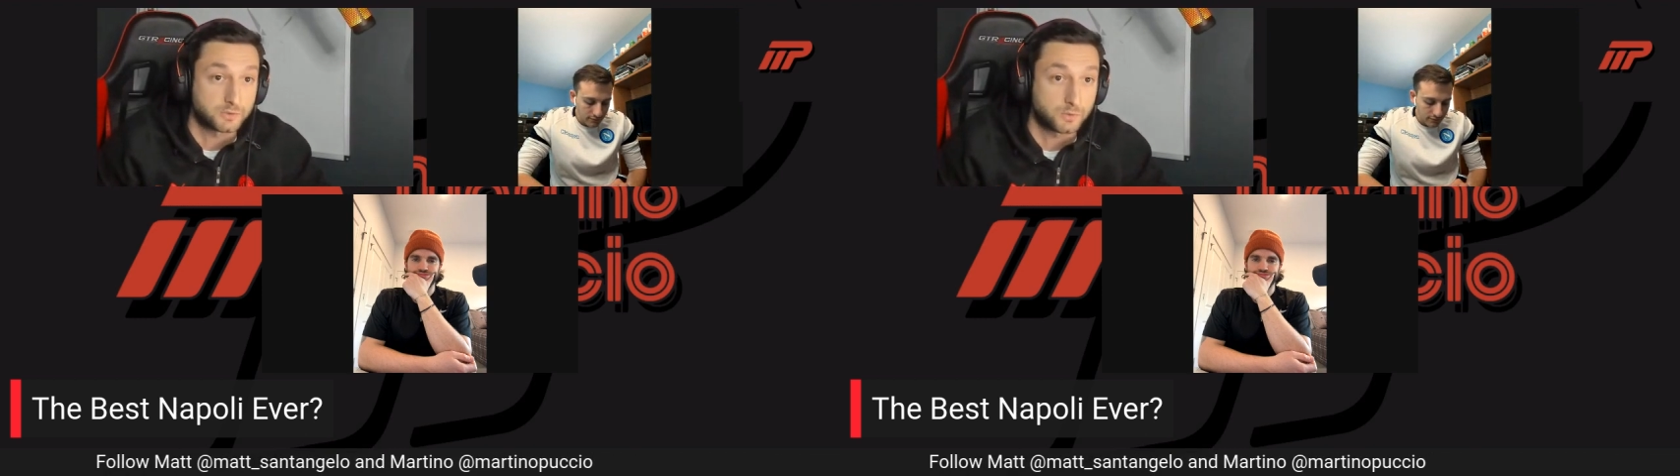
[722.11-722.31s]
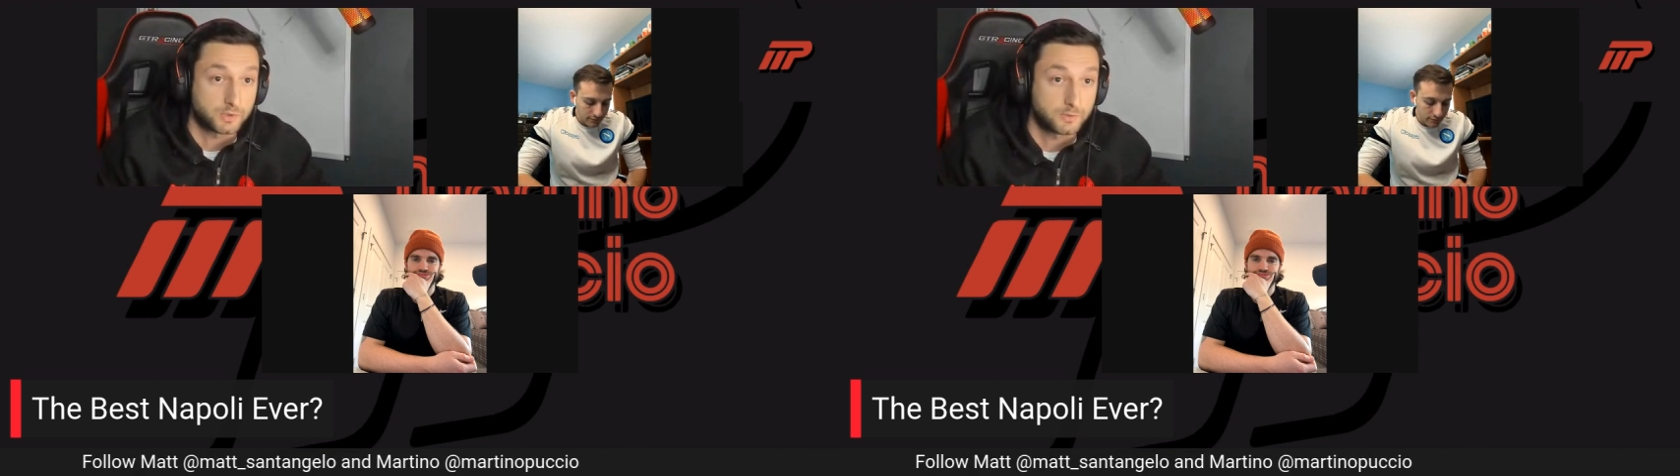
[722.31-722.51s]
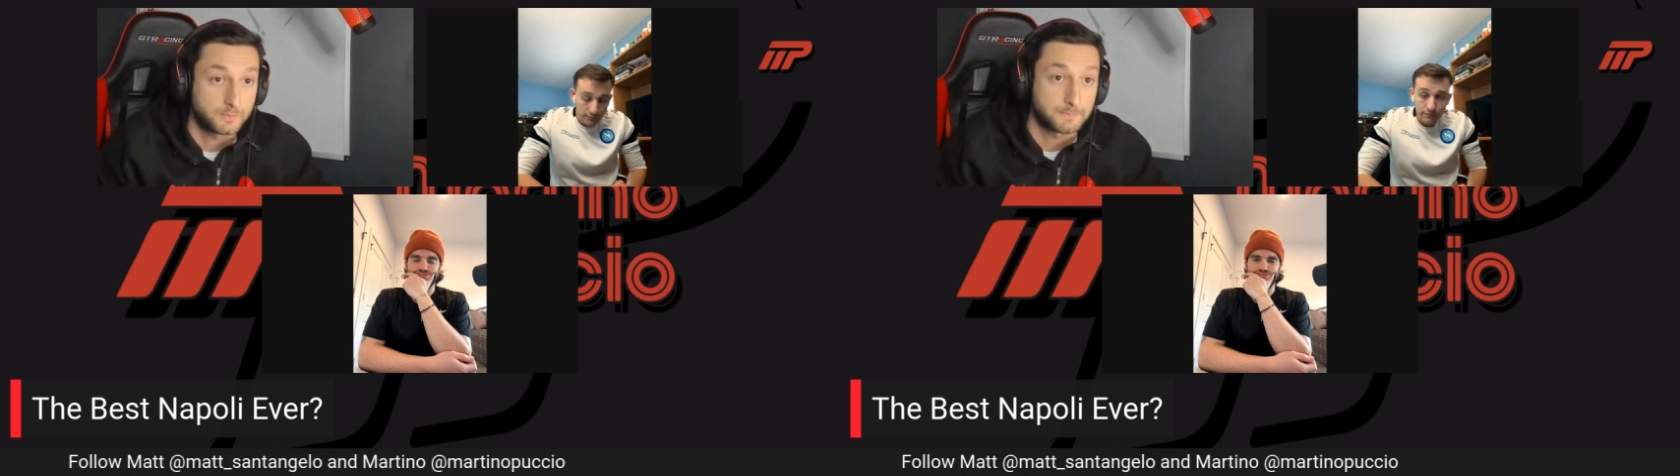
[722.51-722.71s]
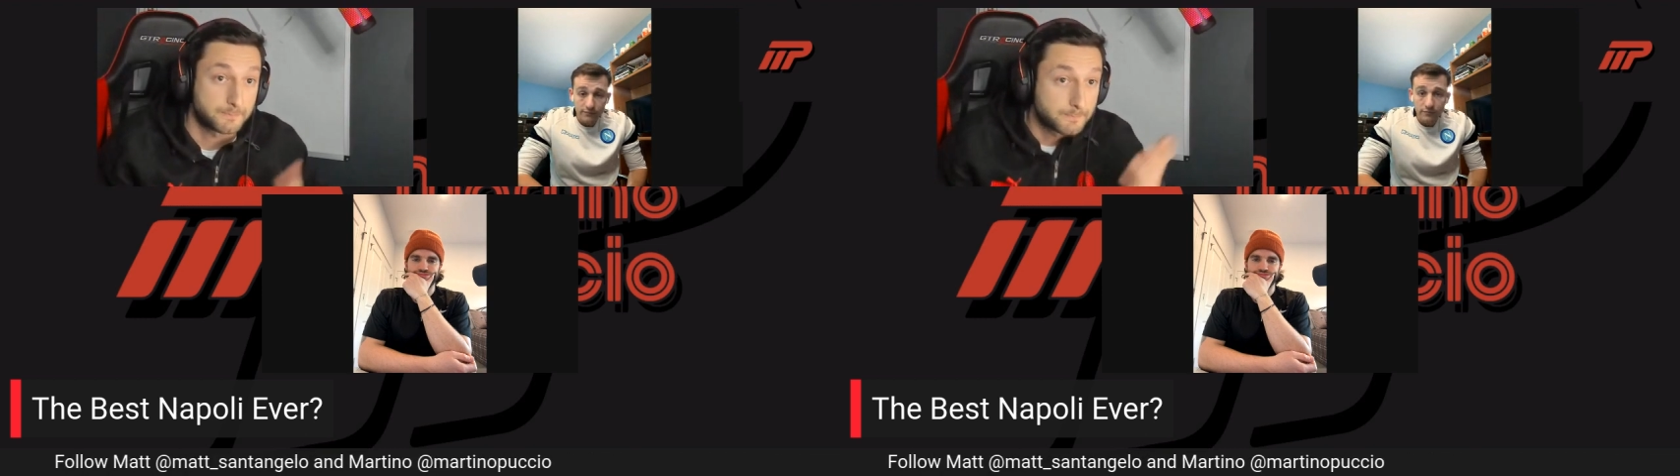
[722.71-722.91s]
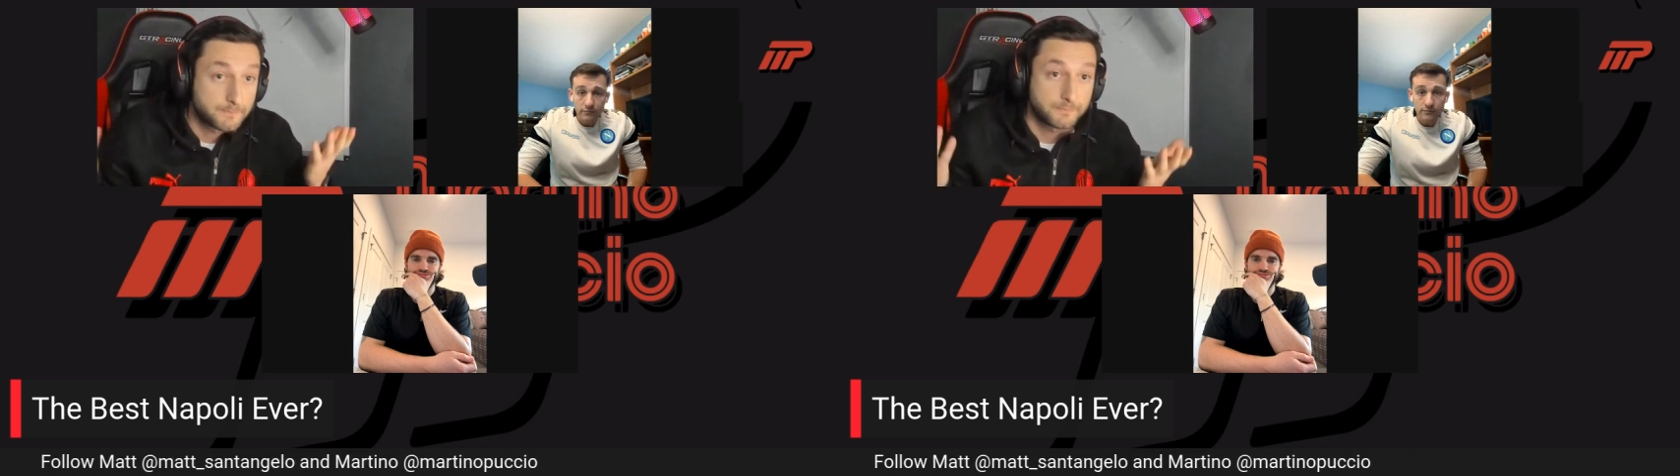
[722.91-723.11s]
d'Or.
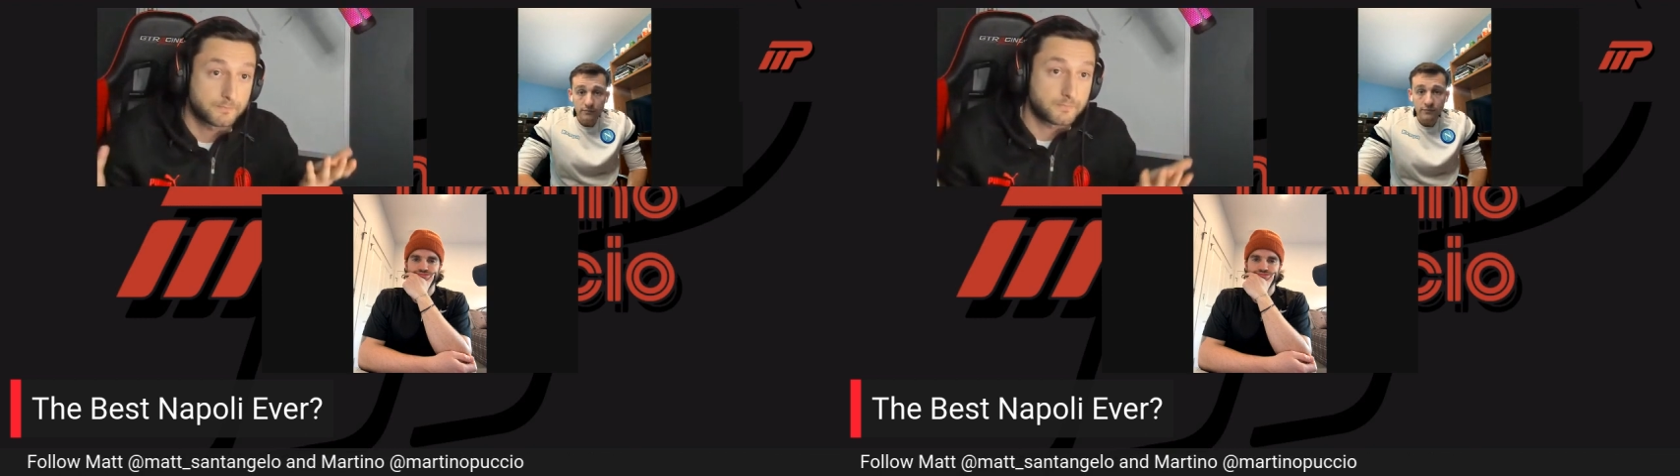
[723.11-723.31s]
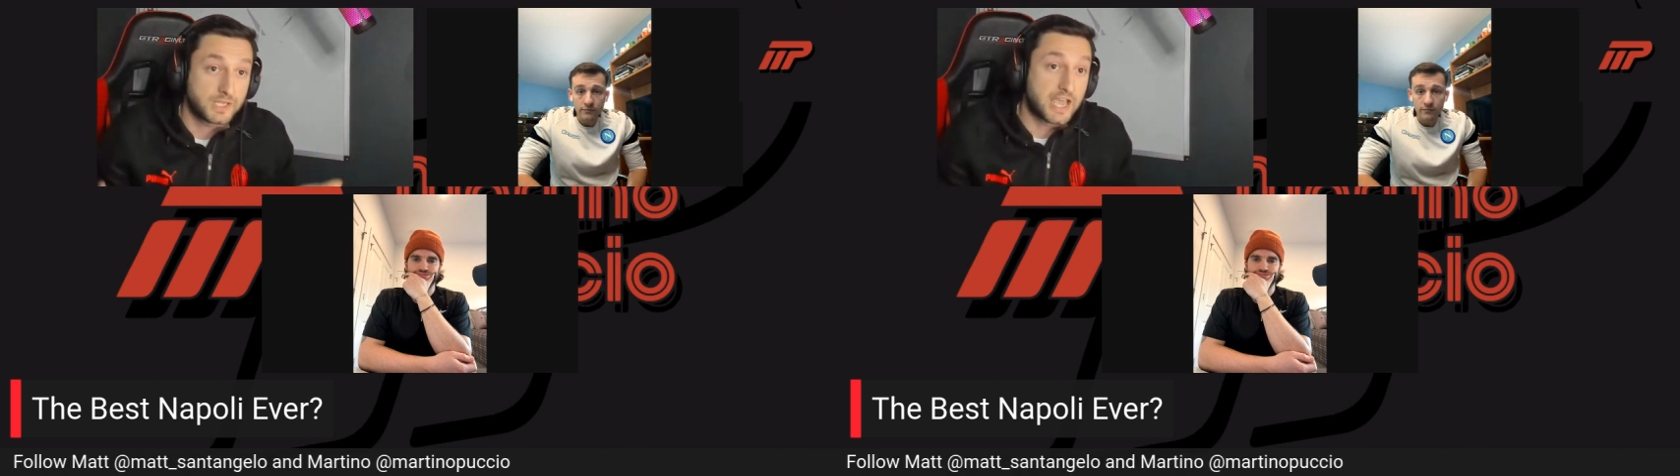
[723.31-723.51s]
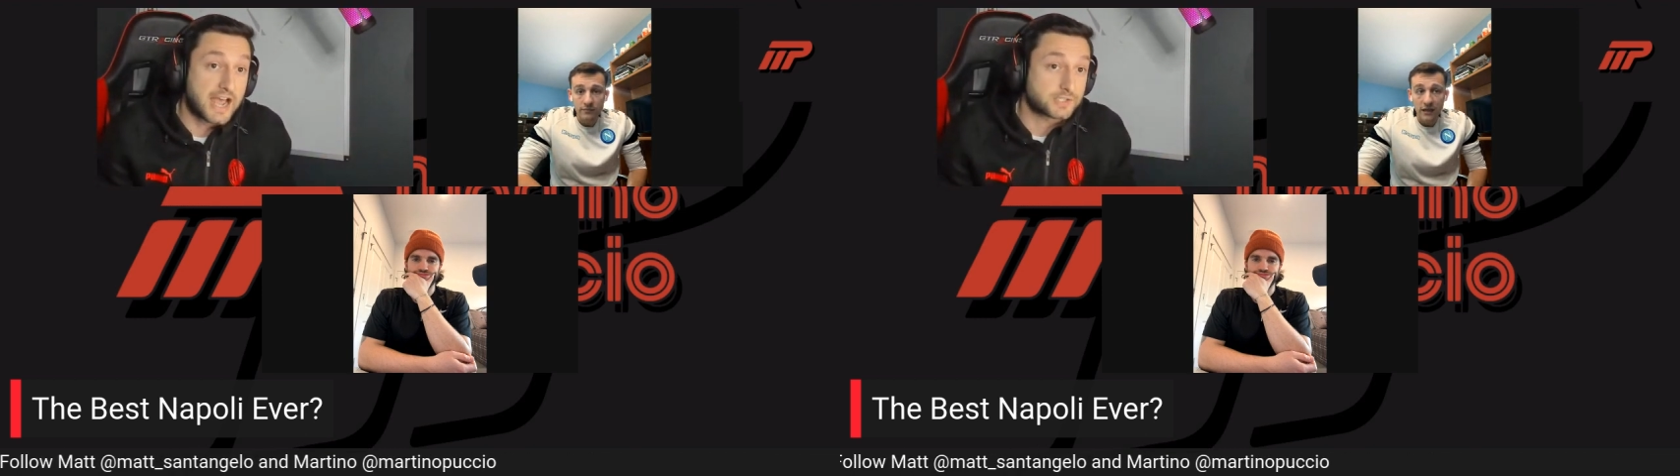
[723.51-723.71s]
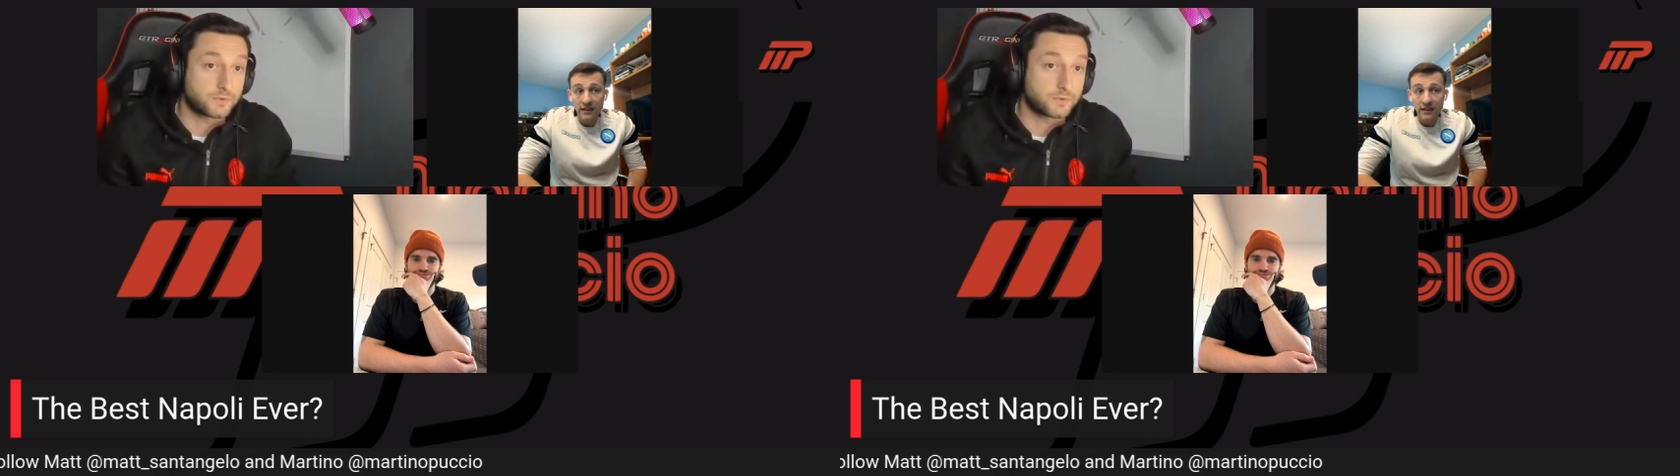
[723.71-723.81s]
He has to.